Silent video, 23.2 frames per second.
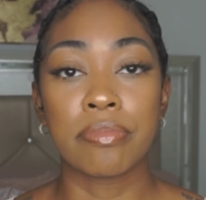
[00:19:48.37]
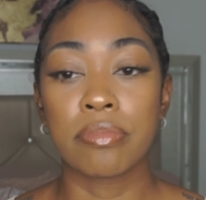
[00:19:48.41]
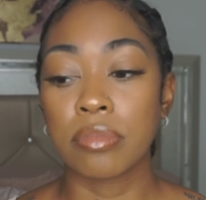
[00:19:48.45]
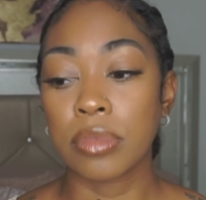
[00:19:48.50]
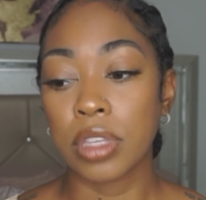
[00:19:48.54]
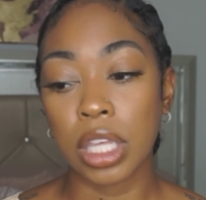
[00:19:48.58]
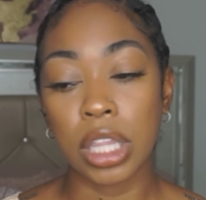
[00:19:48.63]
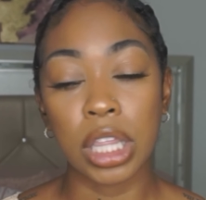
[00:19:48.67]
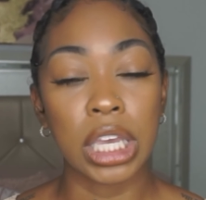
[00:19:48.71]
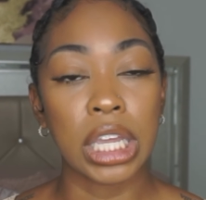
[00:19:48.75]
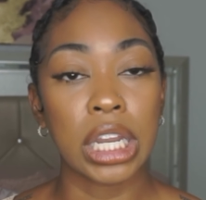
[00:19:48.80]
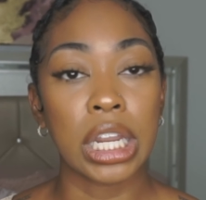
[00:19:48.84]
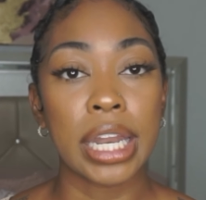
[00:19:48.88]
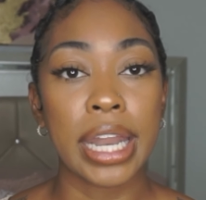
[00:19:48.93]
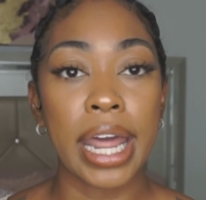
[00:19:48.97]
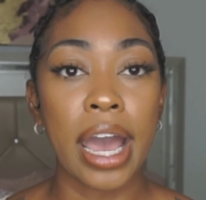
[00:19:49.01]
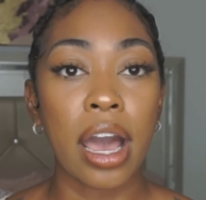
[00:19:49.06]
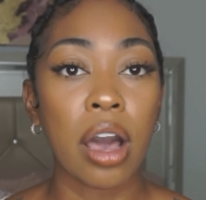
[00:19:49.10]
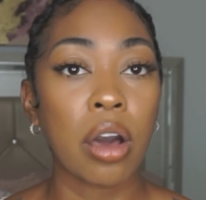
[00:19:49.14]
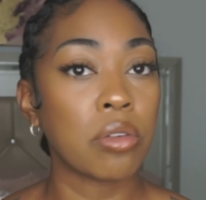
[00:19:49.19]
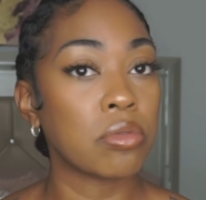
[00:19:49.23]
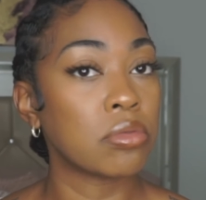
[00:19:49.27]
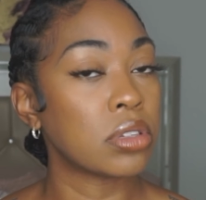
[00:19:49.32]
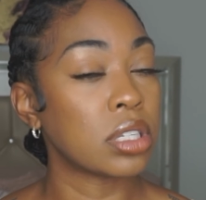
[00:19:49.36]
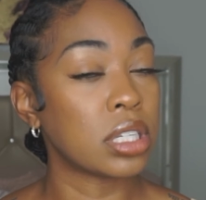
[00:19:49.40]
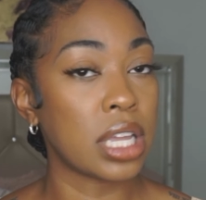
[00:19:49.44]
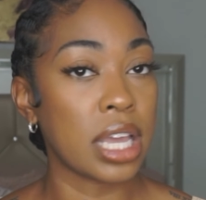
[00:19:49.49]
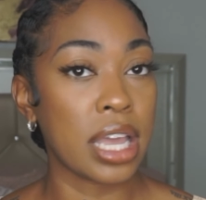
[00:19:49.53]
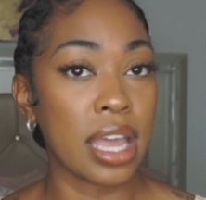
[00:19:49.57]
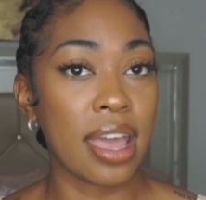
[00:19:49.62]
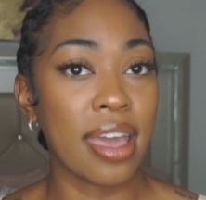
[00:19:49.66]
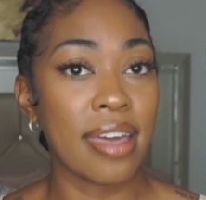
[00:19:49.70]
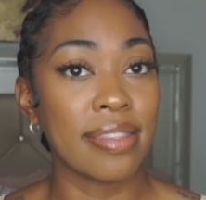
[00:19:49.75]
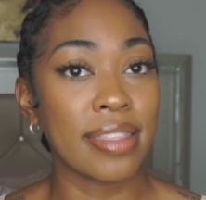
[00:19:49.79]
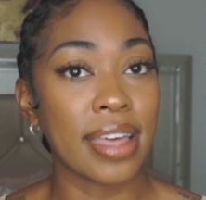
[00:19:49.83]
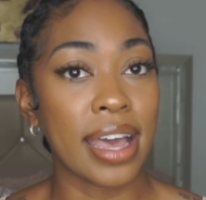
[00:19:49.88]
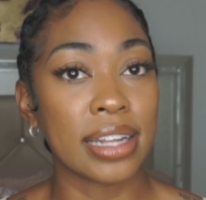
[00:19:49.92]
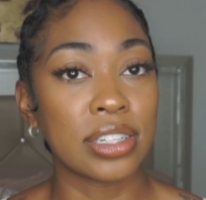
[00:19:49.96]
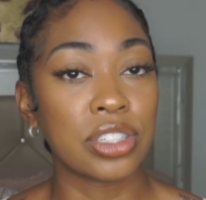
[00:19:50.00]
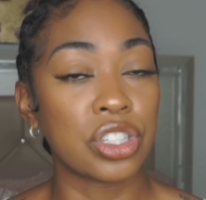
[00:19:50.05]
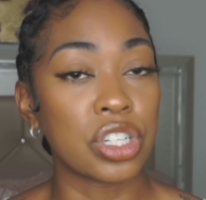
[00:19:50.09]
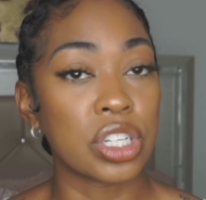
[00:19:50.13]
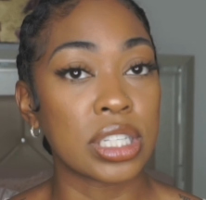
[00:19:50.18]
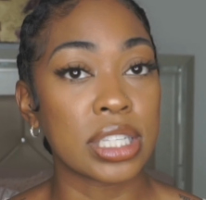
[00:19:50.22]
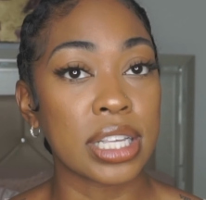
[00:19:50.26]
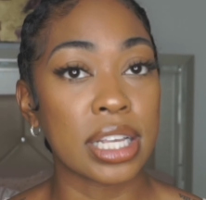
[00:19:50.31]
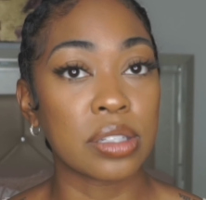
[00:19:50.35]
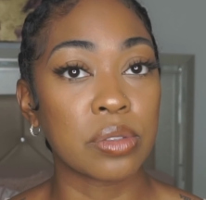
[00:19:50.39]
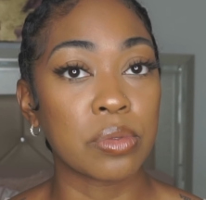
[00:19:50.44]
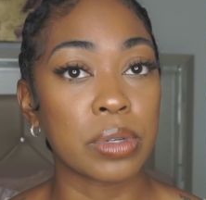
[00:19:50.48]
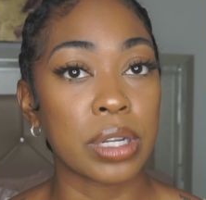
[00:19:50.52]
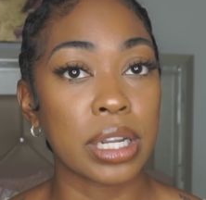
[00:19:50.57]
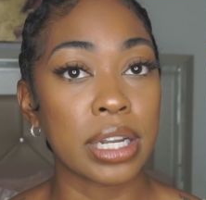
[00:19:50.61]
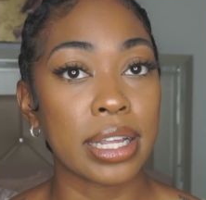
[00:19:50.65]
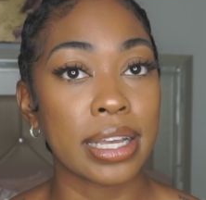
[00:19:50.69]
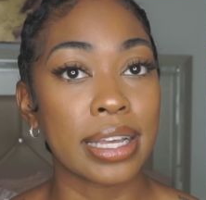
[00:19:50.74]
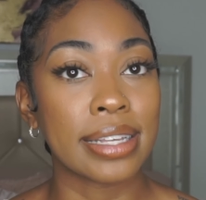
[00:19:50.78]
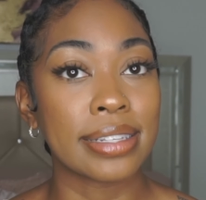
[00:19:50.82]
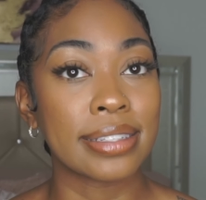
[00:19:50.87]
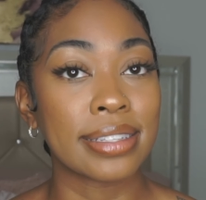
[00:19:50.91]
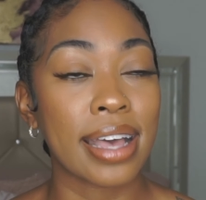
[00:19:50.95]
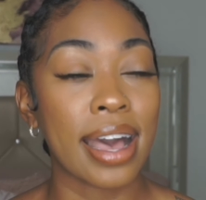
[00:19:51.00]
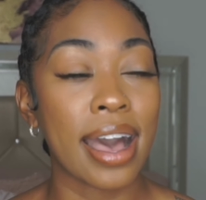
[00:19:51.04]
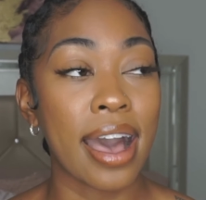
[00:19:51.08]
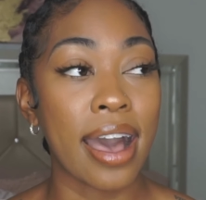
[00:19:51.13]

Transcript: clean it out, and that just is what it is.